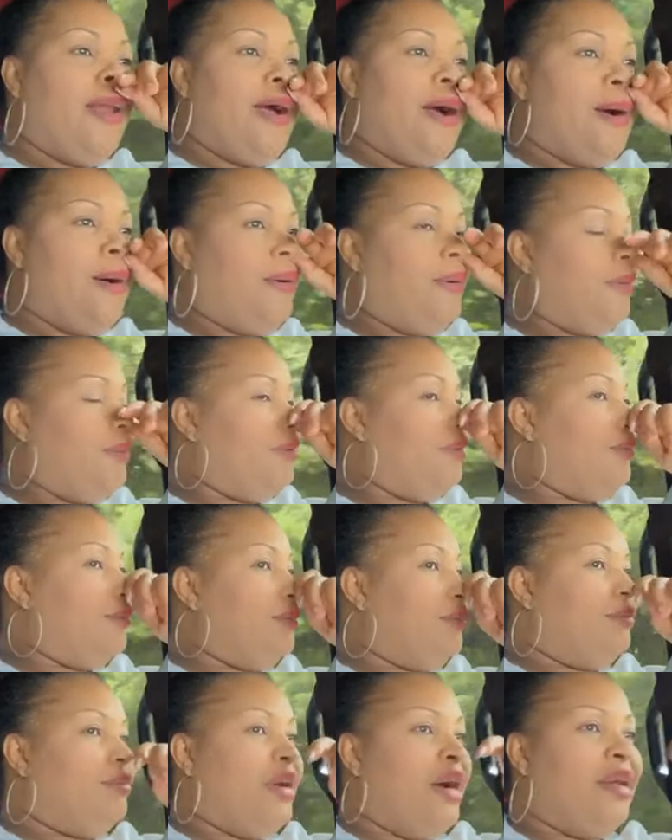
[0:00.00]
you know.
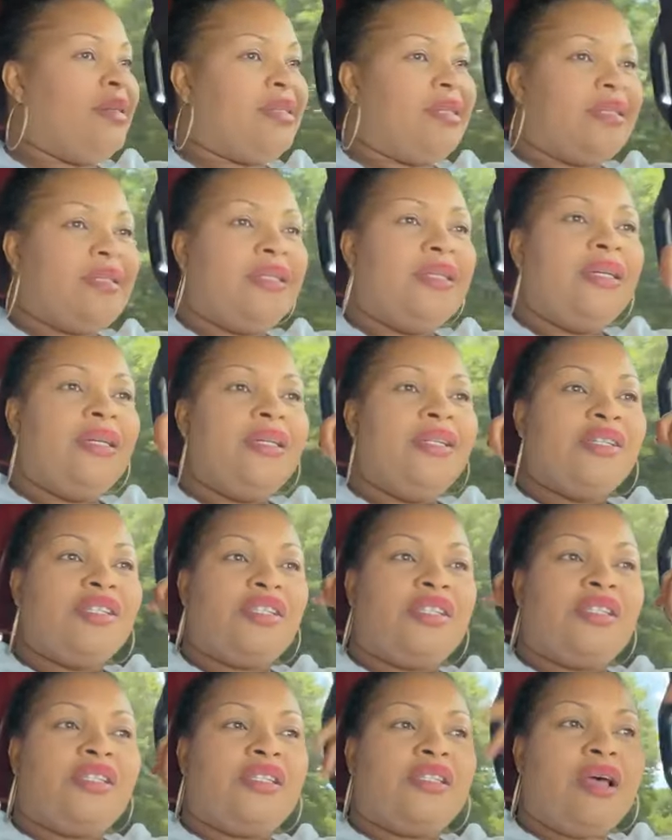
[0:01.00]
But
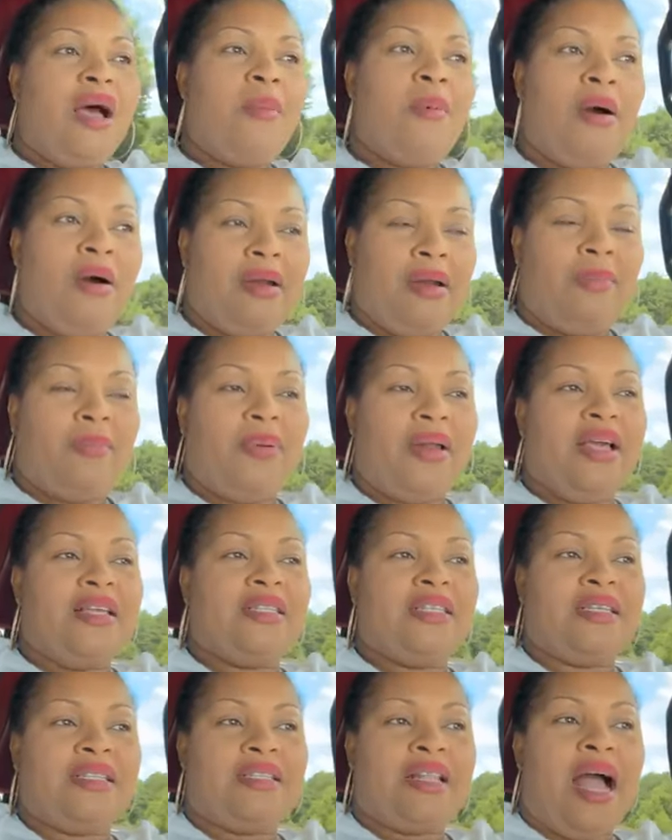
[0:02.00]
some other
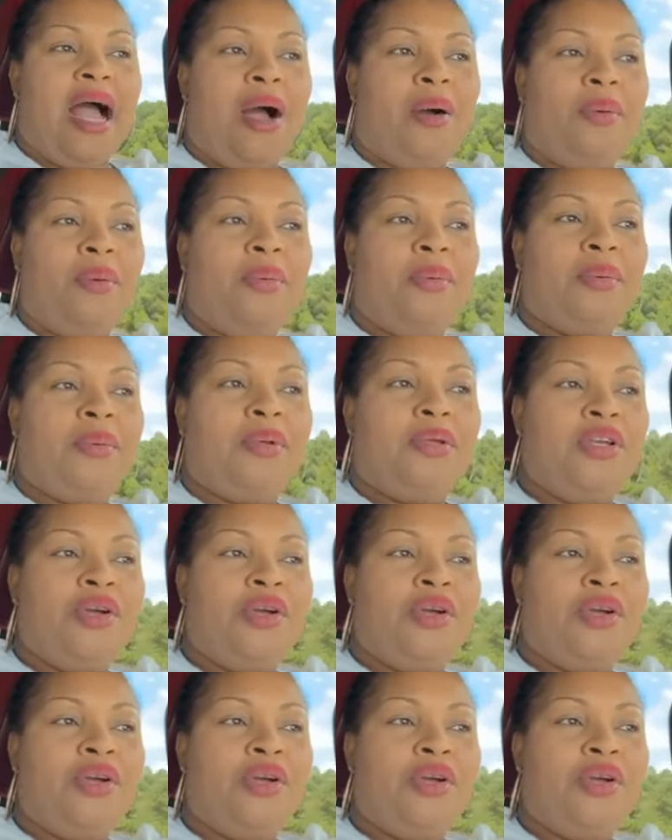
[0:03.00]
places now,